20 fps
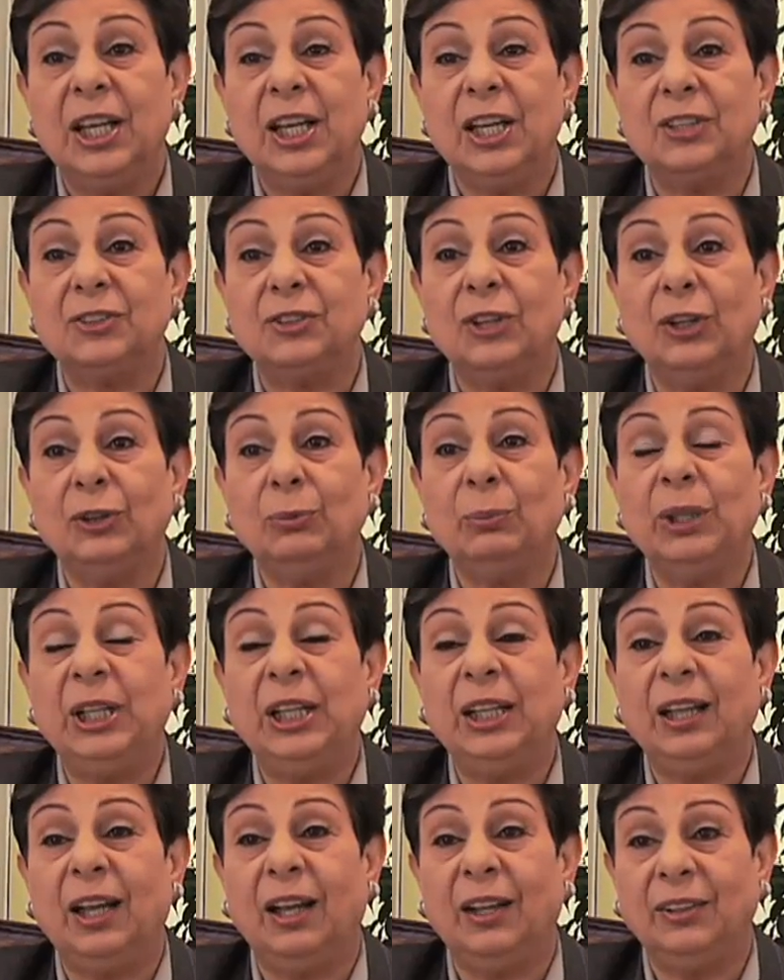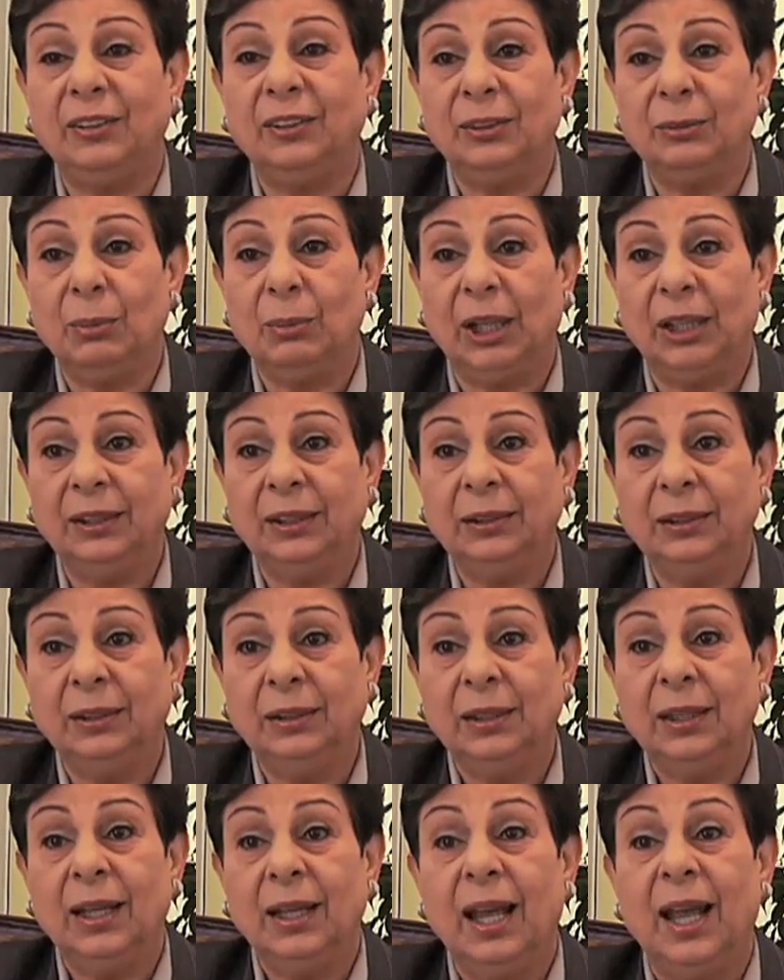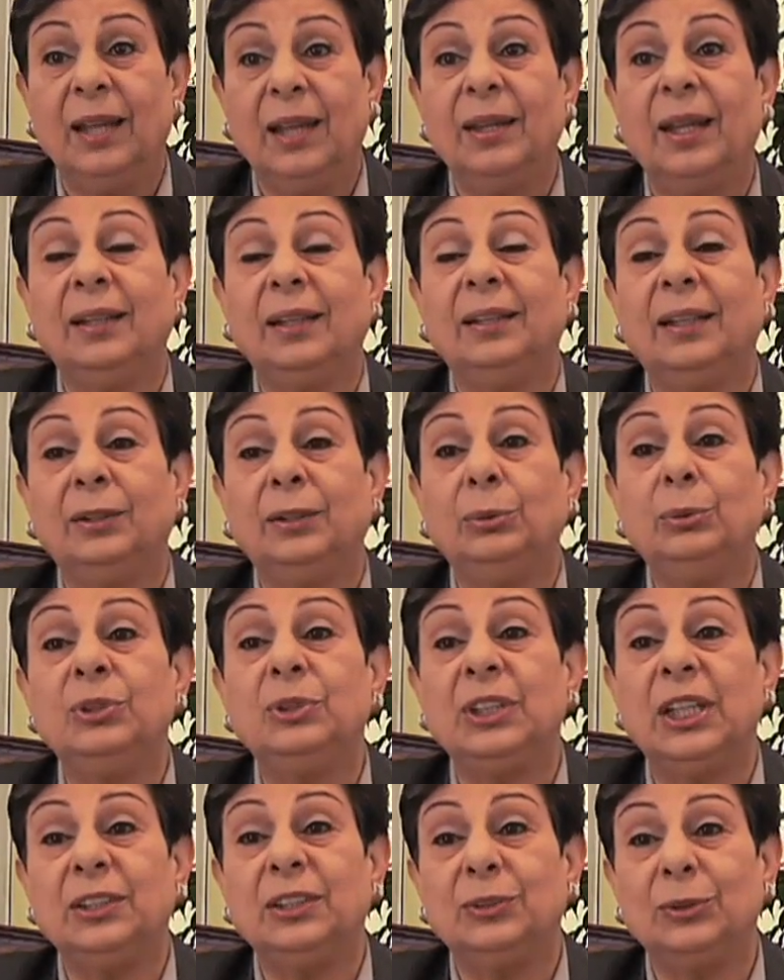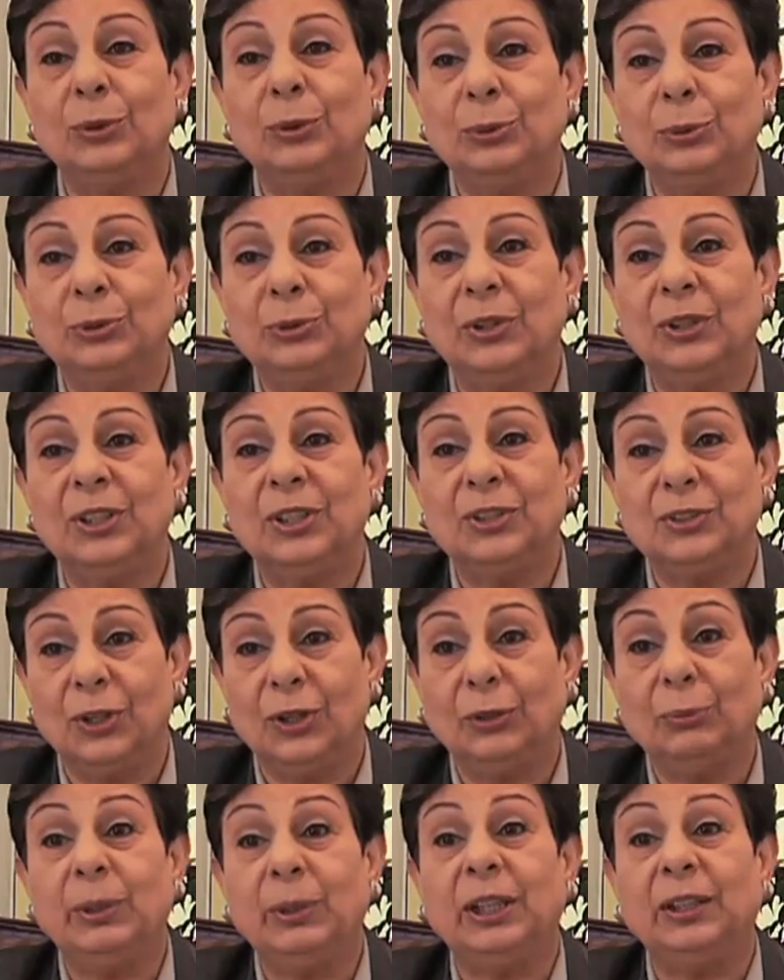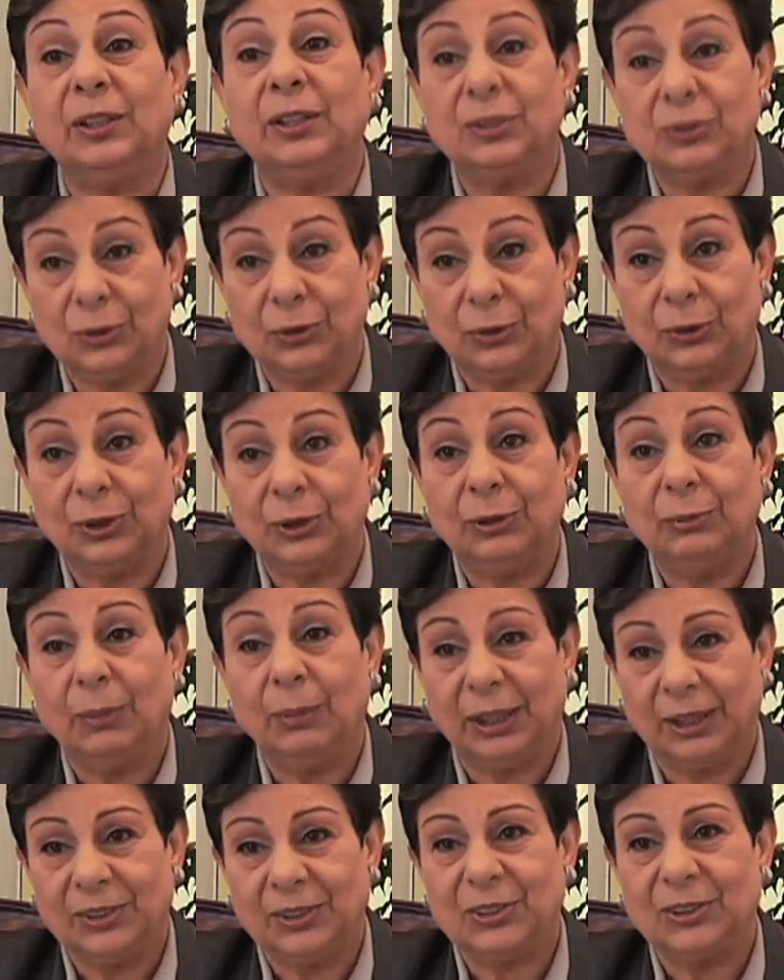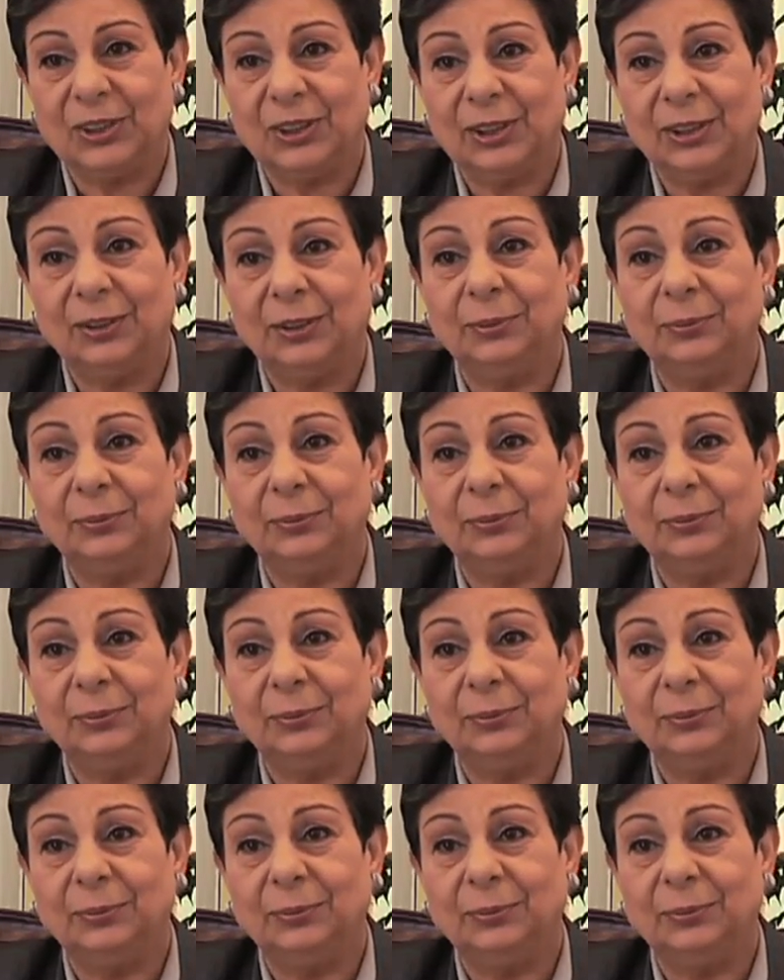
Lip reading: is not being undermined and that the two-state solution is not being destroyed by Israel.